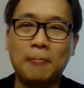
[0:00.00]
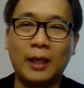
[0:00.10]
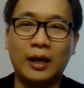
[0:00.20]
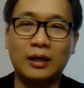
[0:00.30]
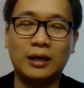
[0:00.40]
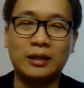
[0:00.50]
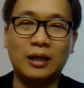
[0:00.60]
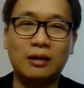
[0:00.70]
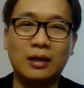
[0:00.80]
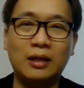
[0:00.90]
and
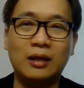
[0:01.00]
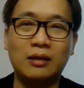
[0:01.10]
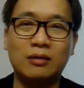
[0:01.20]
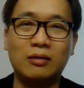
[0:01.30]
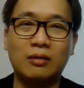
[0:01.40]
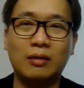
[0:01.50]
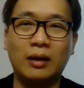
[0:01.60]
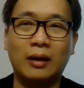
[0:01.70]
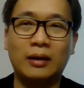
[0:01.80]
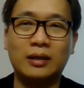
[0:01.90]
they need
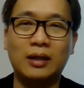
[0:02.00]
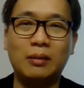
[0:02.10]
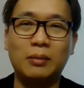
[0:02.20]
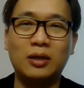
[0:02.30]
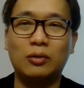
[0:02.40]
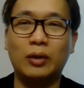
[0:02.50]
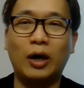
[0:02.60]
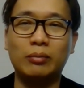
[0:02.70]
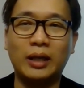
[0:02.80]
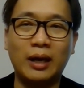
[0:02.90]
me to
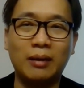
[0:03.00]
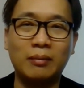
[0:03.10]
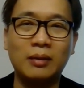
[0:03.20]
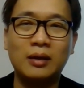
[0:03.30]
help them,